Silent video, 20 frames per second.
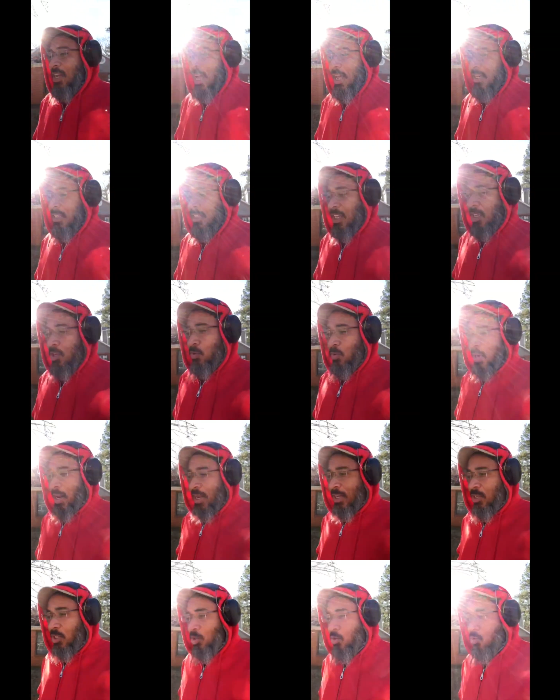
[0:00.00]
kind of tell you what
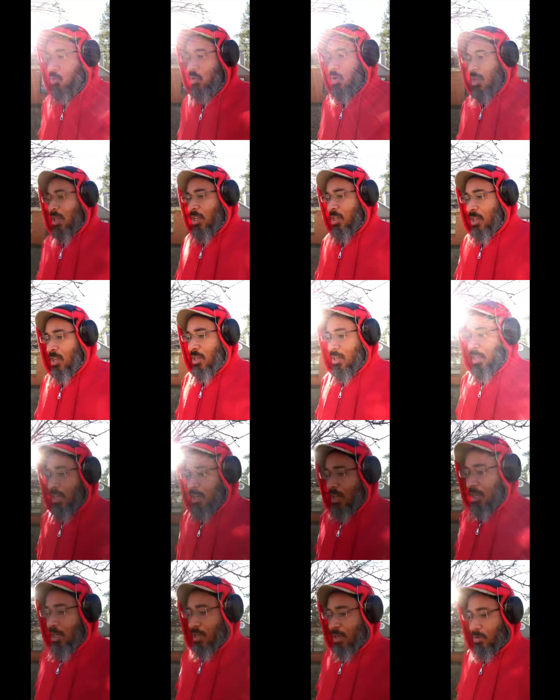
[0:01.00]
I do
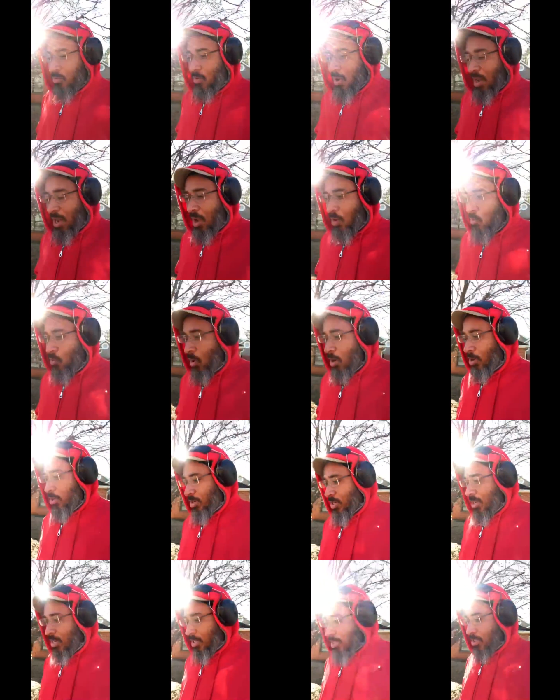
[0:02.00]
while I
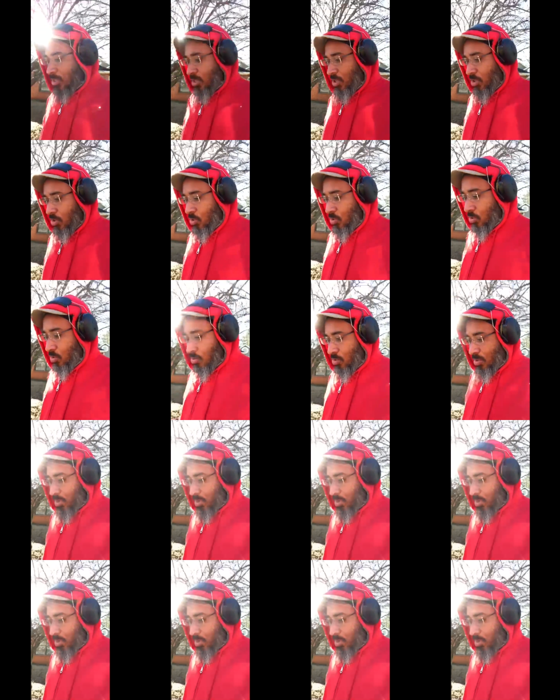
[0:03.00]
work to